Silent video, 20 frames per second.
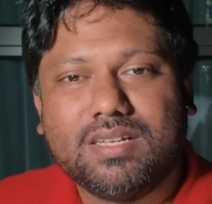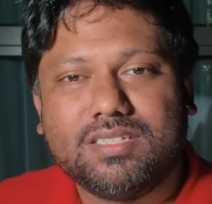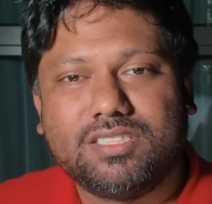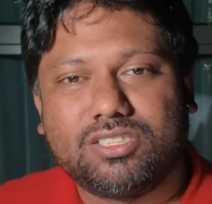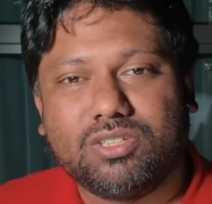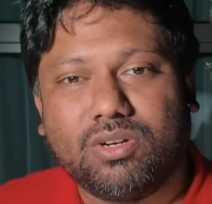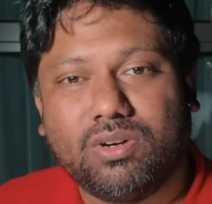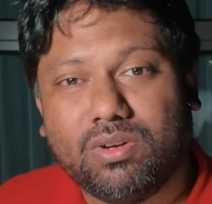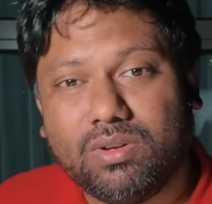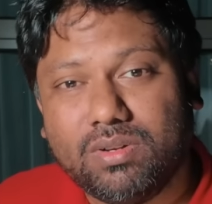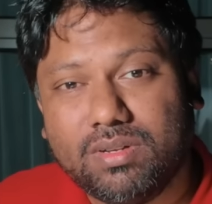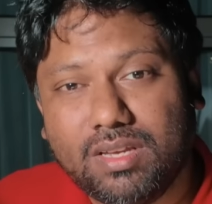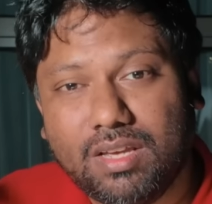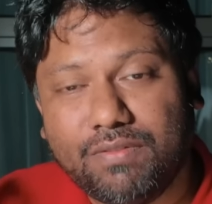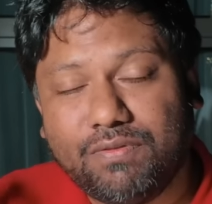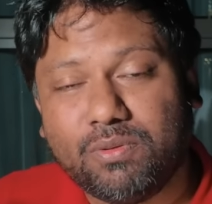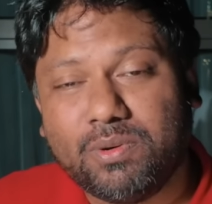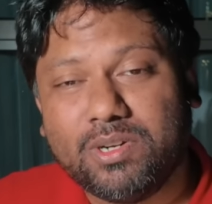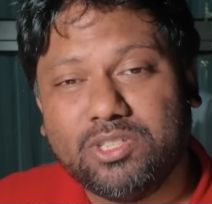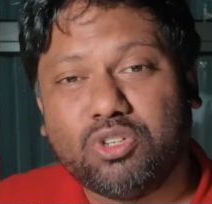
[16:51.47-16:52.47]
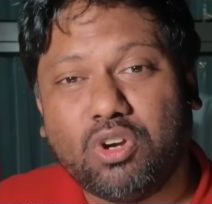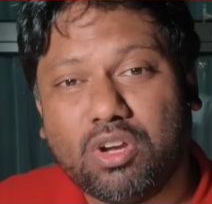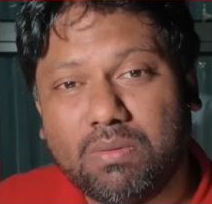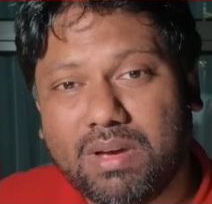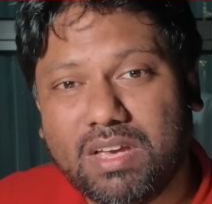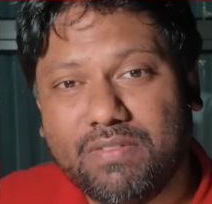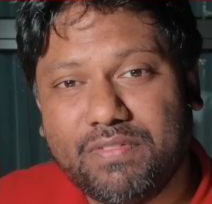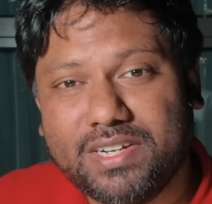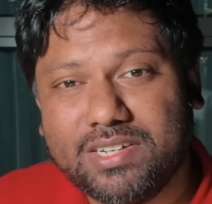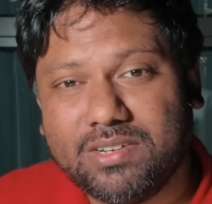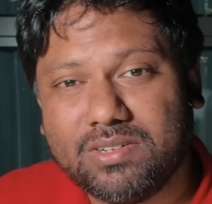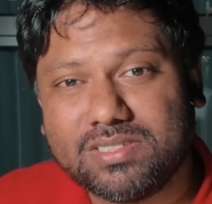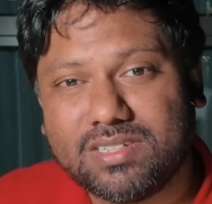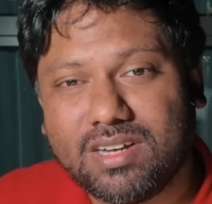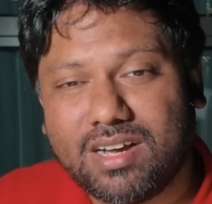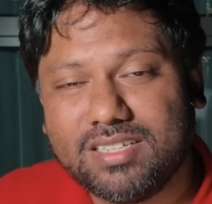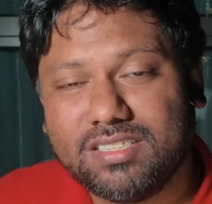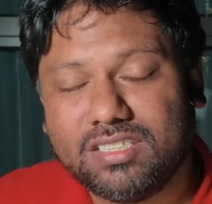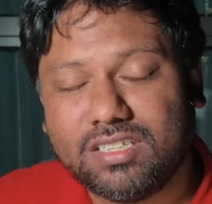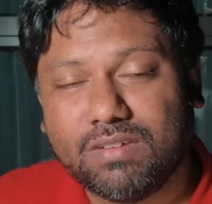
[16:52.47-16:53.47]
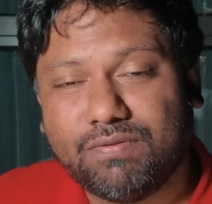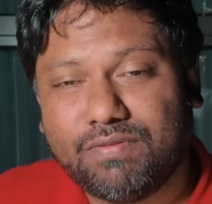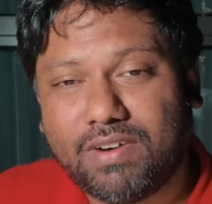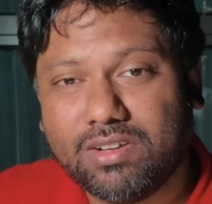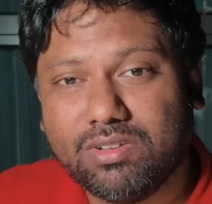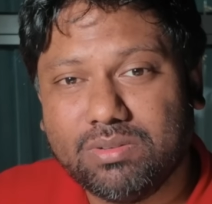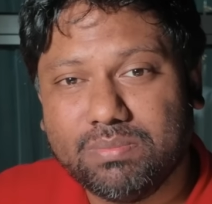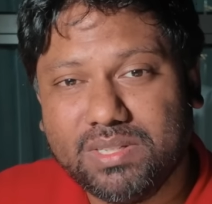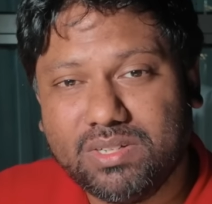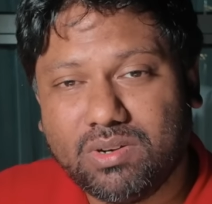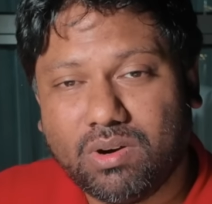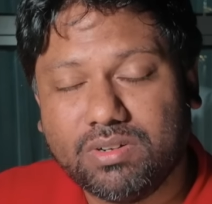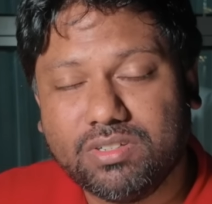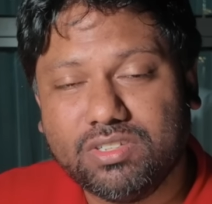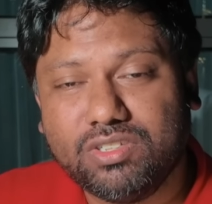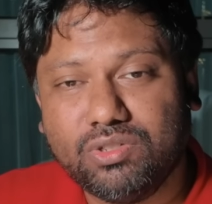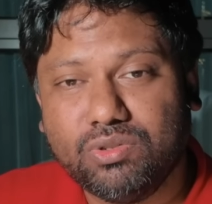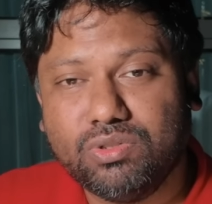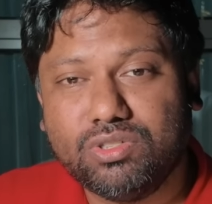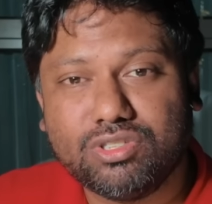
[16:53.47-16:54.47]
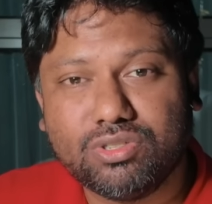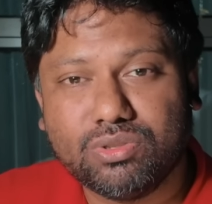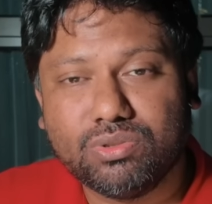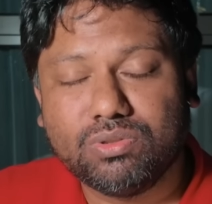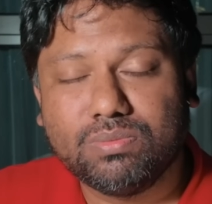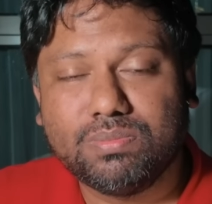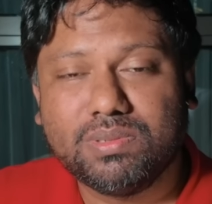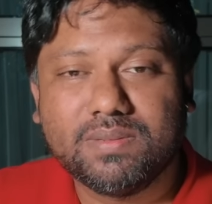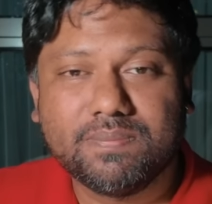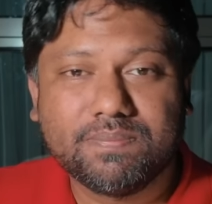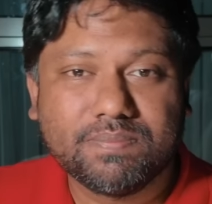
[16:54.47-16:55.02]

So if you're enjoying my videos, guys, you can follow me on YouTube.